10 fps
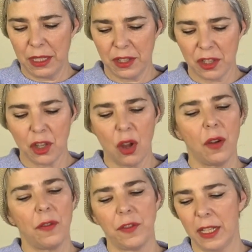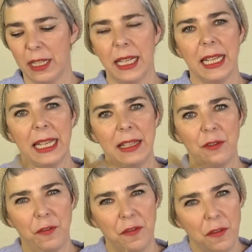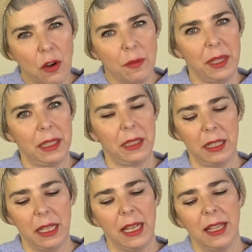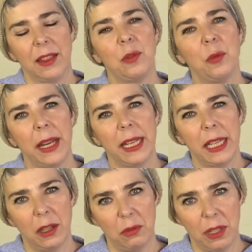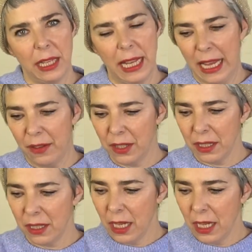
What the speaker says: and soft, and I can form it the way I want to have it.